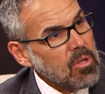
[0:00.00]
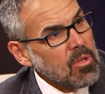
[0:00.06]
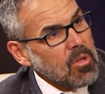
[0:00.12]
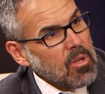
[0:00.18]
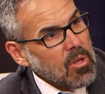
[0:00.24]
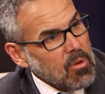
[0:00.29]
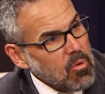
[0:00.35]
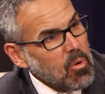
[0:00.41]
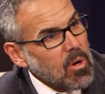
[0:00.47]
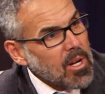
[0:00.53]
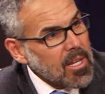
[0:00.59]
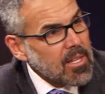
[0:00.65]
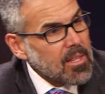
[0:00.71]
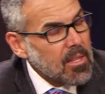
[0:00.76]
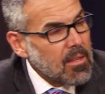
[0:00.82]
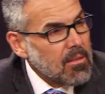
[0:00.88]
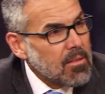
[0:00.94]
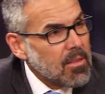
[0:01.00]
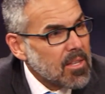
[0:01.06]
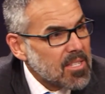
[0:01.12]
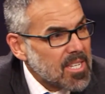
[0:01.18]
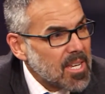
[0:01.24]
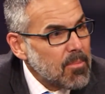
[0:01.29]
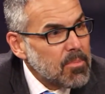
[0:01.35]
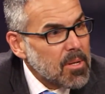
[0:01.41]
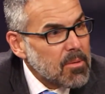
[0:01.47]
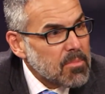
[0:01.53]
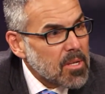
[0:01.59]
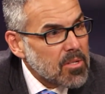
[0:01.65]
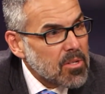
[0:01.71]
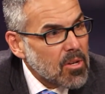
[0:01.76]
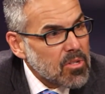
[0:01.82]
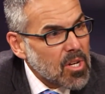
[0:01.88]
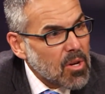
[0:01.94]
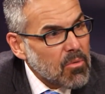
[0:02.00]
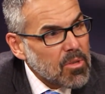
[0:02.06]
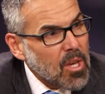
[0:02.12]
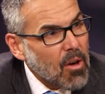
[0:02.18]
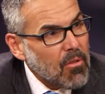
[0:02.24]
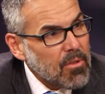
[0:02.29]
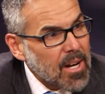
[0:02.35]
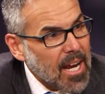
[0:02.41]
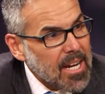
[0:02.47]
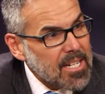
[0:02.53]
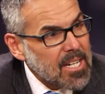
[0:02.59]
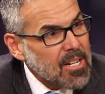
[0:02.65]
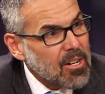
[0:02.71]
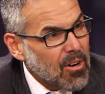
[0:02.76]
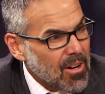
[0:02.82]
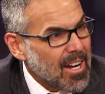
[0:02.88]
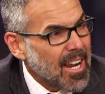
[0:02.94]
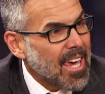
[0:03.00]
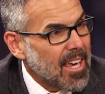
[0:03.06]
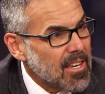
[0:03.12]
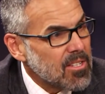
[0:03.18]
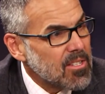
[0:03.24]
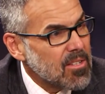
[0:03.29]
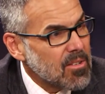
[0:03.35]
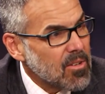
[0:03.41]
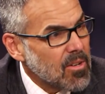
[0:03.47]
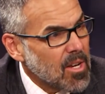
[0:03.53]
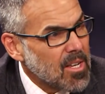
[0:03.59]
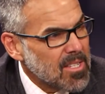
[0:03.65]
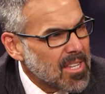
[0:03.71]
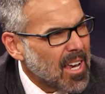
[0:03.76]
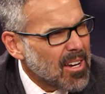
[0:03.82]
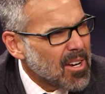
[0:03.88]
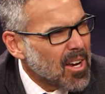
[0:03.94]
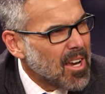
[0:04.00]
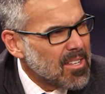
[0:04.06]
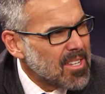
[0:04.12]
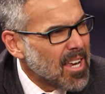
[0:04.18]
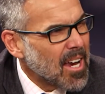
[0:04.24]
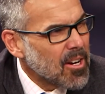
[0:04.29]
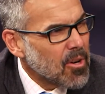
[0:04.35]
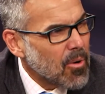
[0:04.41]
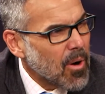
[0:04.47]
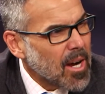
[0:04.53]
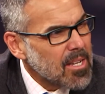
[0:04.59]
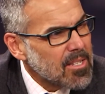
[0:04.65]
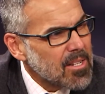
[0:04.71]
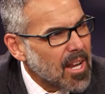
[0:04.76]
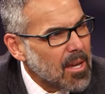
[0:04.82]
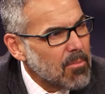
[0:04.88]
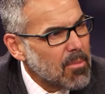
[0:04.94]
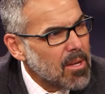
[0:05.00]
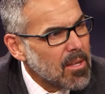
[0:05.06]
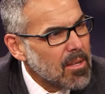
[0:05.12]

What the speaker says: the symptoms associated with COVID-19 are less. Is that a correct statement?